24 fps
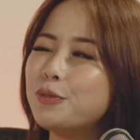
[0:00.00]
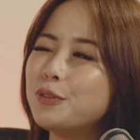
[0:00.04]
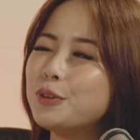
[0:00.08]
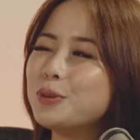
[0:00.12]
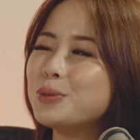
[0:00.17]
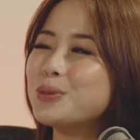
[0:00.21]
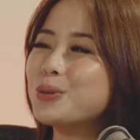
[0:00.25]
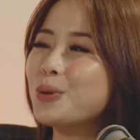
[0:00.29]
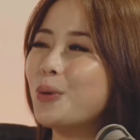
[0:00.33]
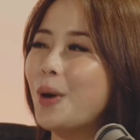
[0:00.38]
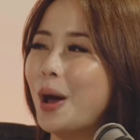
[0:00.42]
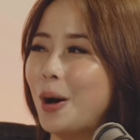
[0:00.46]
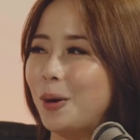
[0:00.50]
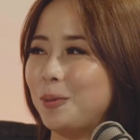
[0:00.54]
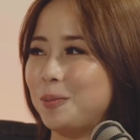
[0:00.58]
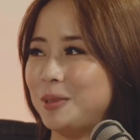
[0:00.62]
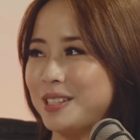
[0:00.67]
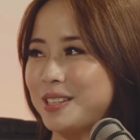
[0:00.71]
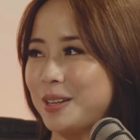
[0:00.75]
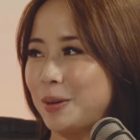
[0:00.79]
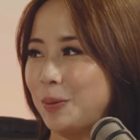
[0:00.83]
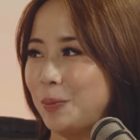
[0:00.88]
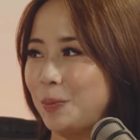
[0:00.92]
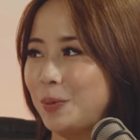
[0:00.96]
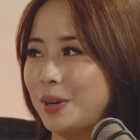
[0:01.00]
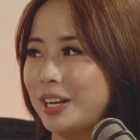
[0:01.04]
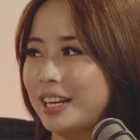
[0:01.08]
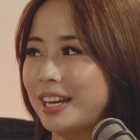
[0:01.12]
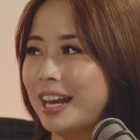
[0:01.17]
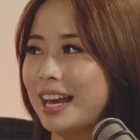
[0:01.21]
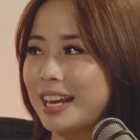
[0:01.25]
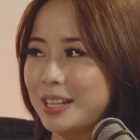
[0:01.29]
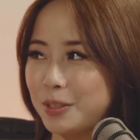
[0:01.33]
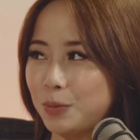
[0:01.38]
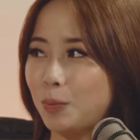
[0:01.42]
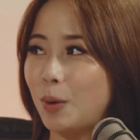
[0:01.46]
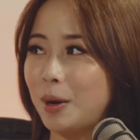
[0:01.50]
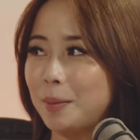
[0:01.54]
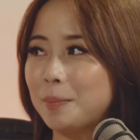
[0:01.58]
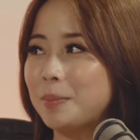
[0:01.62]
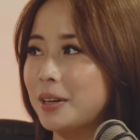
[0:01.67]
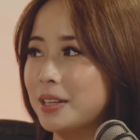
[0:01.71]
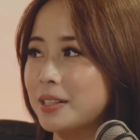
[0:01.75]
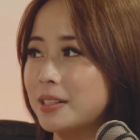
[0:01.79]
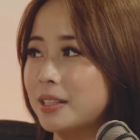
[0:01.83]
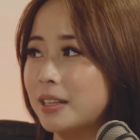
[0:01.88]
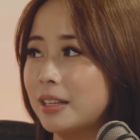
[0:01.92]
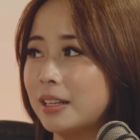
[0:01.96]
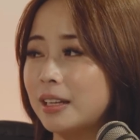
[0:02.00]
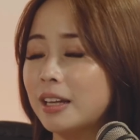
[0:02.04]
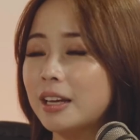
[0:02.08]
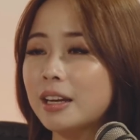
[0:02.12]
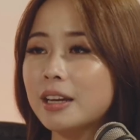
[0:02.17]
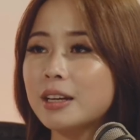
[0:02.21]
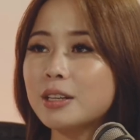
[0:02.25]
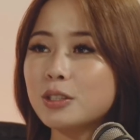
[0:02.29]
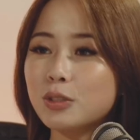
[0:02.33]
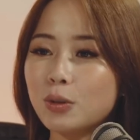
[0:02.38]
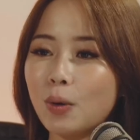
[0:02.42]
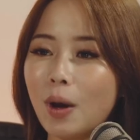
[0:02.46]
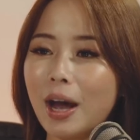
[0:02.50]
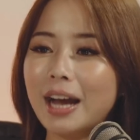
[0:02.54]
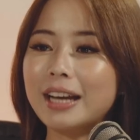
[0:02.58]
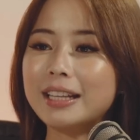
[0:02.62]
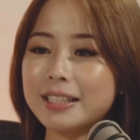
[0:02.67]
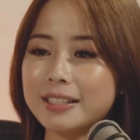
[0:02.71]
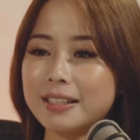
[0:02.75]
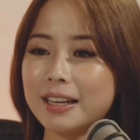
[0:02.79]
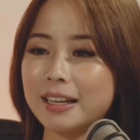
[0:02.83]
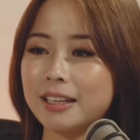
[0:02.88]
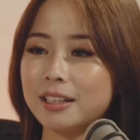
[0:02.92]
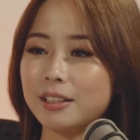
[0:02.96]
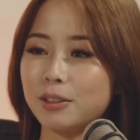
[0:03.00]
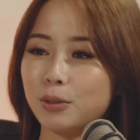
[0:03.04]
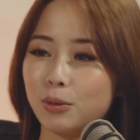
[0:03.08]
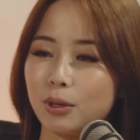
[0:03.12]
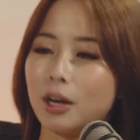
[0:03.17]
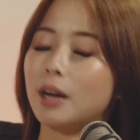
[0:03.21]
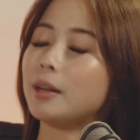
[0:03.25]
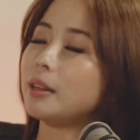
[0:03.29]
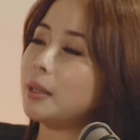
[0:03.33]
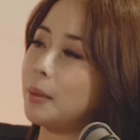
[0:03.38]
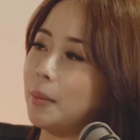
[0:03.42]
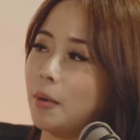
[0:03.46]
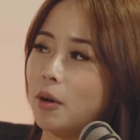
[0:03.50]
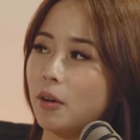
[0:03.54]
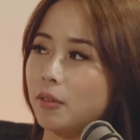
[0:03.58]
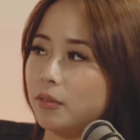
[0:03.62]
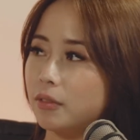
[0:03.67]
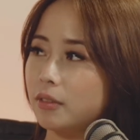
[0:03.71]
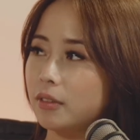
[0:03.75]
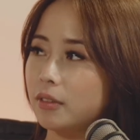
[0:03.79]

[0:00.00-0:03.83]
feel so helpless and weak as one person. So I decided to cut them off.